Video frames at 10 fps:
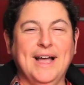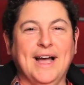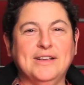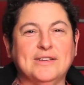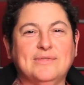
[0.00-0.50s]

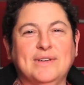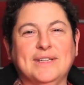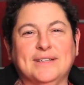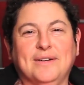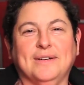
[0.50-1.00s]
I just feel
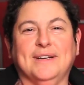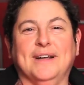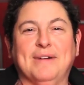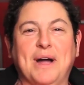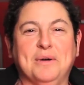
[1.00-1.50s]
like there aren't
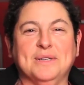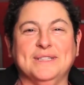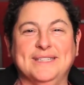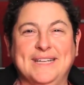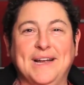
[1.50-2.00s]
enough hours in
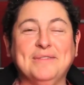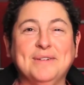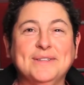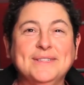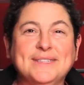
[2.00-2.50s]
the day
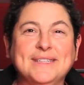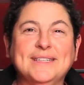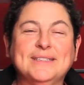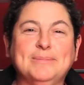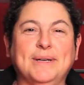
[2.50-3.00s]
for all these things,